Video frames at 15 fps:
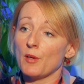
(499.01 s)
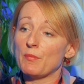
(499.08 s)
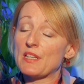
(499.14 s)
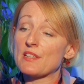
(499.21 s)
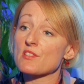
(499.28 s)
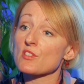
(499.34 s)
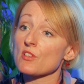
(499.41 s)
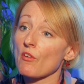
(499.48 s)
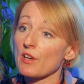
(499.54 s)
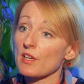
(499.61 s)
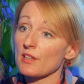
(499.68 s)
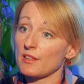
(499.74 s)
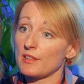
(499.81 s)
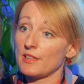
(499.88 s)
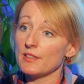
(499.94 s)

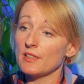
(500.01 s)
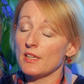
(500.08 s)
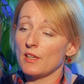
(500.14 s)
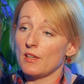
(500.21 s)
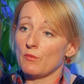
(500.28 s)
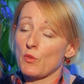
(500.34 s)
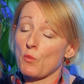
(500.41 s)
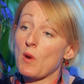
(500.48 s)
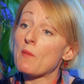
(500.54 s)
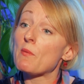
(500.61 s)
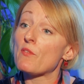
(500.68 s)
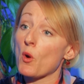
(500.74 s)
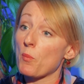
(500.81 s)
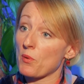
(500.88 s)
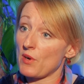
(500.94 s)
Historically, the way
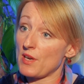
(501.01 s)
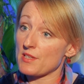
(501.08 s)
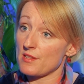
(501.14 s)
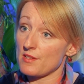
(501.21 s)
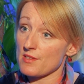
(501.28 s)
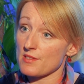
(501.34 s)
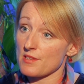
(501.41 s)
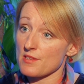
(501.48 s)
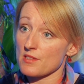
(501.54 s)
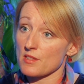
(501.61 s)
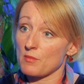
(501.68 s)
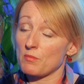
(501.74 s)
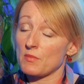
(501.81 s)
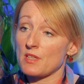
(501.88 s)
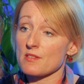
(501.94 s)
we've operated the
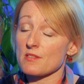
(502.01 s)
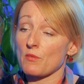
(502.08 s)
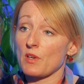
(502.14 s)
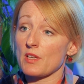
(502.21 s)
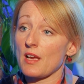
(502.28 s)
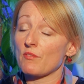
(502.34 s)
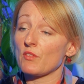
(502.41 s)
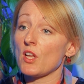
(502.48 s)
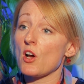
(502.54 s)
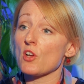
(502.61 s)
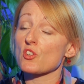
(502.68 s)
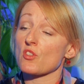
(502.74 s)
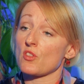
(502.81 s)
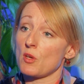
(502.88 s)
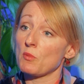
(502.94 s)
system is that we'd have
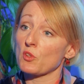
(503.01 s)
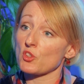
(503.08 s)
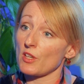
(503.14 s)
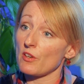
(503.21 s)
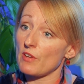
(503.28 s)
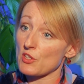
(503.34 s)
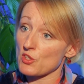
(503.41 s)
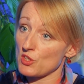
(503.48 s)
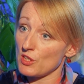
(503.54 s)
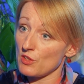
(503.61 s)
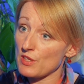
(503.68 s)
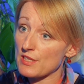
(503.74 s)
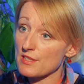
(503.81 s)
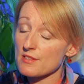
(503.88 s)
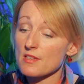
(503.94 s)
large thermal generation
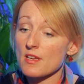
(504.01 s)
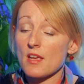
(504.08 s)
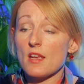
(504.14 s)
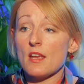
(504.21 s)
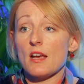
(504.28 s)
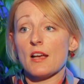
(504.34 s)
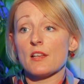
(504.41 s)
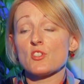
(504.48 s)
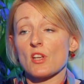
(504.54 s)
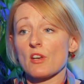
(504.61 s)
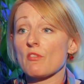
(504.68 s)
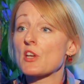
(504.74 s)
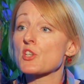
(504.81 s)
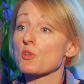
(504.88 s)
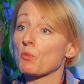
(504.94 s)
units and
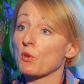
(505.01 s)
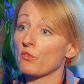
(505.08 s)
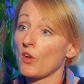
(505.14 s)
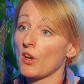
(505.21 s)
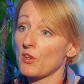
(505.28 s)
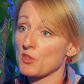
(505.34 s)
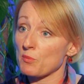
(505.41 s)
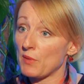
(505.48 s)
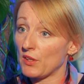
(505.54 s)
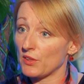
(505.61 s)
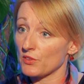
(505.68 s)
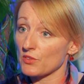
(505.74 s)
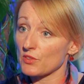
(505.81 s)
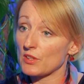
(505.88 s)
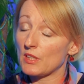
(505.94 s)
generation would follow
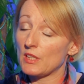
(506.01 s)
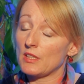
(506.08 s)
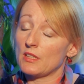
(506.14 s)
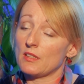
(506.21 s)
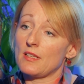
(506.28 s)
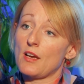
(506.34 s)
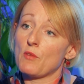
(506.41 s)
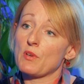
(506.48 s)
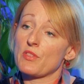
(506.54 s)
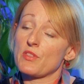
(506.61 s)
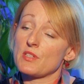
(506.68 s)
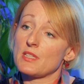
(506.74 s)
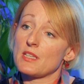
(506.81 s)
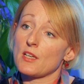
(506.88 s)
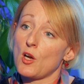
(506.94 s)
demand. Now with the
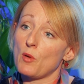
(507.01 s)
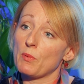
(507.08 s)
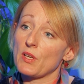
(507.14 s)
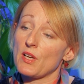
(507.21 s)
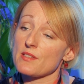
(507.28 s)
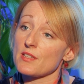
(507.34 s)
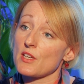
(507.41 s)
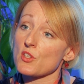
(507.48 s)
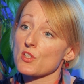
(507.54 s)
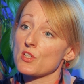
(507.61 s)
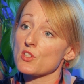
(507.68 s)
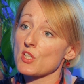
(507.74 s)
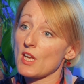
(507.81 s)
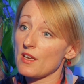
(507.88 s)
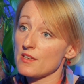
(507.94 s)
decarbonisation
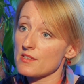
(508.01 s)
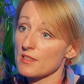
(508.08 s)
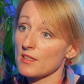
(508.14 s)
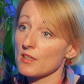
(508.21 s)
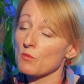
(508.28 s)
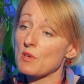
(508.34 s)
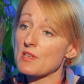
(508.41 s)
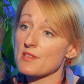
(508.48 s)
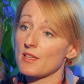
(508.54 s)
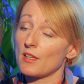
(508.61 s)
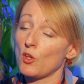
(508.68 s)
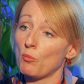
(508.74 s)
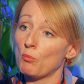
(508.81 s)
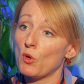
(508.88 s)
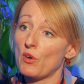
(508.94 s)
agenda, we see a
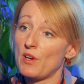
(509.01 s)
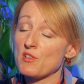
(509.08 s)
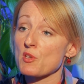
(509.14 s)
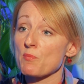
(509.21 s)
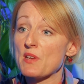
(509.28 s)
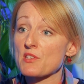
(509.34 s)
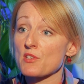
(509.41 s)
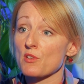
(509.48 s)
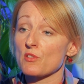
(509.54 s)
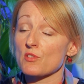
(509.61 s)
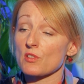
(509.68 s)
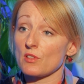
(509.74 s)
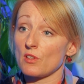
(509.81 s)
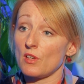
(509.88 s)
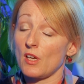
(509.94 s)
lot more intermittent
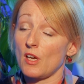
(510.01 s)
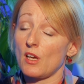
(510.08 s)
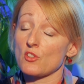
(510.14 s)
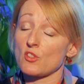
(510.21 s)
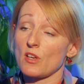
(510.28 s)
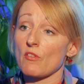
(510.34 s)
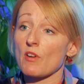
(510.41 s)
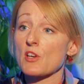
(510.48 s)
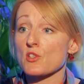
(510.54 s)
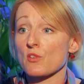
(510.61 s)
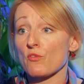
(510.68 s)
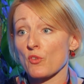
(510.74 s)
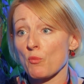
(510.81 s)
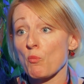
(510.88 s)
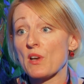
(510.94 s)
generation
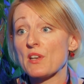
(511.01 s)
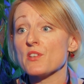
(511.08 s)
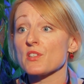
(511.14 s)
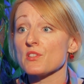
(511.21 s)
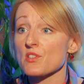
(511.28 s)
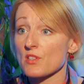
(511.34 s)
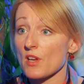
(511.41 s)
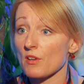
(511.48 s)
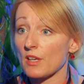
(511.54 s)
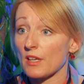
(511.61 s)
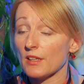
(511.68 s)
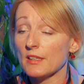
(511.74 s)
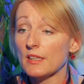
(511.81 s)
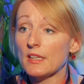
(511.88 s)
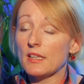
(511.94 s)
from wind and
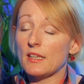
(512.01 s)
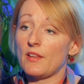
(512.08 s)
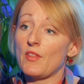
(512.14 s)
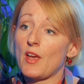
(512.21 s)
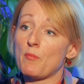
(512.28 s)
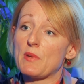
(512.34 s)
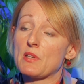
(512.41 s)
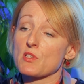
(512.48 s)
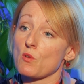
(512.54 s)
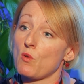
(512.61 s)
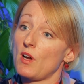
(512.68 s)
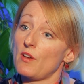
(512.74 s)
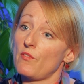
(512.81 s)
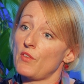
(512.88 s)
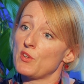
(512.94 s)
solar, and that means
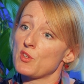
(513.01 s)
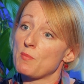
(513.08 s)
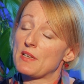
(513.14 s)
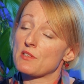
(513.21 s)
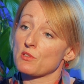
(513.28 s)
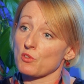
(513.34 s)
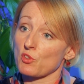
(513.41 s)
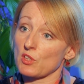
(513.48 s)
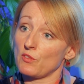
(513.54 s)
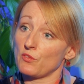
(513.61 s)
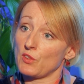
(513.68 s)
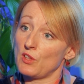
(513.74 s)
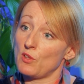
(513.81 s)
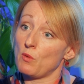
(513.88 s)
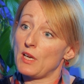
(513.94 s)
quite a fundamental shift
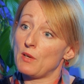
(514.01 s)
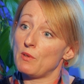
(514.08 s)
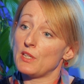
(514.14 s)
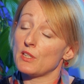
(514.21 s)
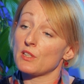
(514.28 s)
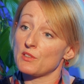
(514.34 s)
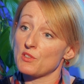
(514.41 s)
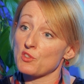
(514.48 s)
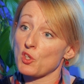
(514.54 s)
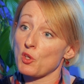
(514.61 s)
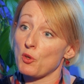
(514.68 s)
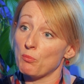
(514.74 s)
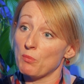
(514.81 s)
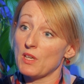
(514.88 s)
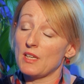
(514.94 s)
in the way we
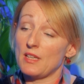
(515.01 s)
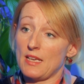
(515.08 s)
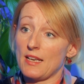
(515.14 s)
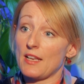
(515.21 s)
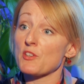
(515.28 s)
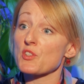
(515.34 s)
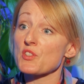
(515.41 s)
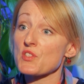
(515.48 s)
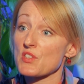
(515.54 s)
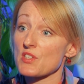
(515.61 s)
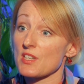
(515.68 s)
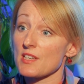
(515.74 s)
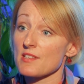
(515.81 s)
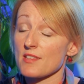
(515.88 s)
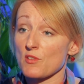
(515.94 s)
consume
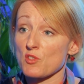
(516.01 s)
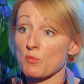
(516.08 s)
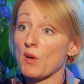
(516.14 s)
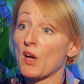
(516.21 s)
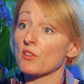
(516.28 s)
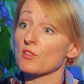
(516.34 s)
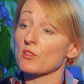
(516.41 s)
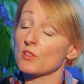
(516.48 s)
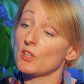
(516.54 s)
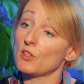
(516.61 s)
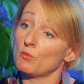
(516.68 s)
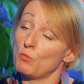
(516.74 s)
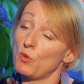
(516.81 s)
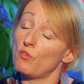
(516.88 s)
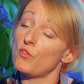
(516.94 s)
electricity. So demand
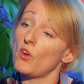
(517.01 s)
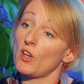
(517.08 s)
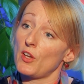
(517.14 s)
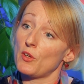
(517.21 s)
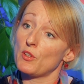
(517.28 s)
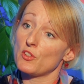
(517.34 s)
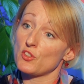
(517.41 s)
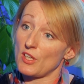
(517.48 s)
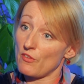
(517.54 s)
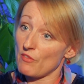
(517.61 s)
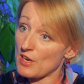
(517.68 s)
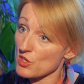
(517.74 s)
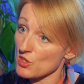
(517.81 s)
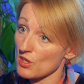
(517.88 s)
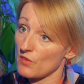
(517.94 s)
will follow
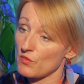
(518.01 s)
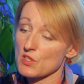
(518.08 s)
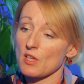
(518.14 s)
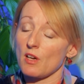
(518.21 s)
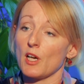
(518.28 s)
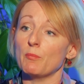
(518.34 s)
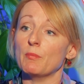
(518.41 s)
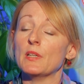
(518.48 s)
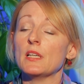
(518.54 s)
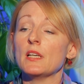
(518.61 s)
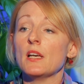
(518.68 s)
generation over time.